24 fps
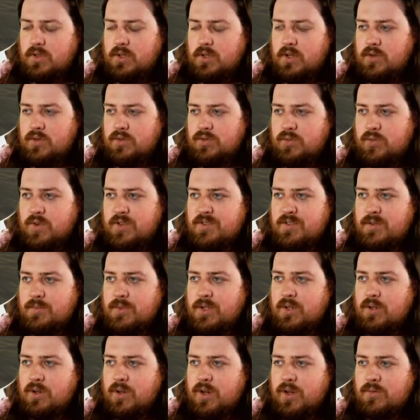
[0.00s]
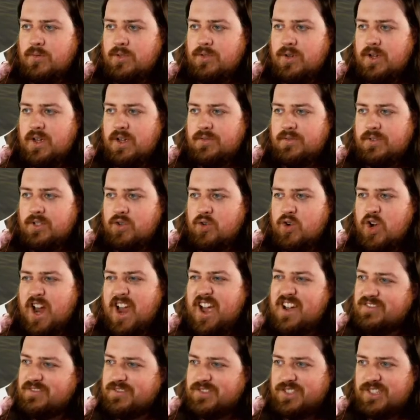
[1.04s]
Here's the recipe. Alright, what do I have to
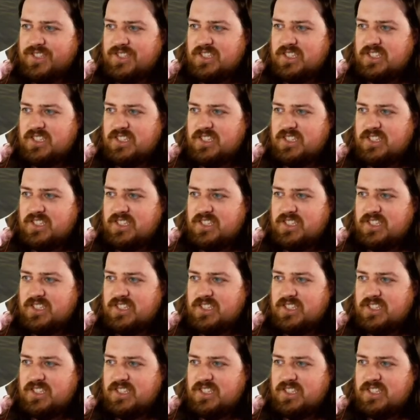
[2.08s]
craft?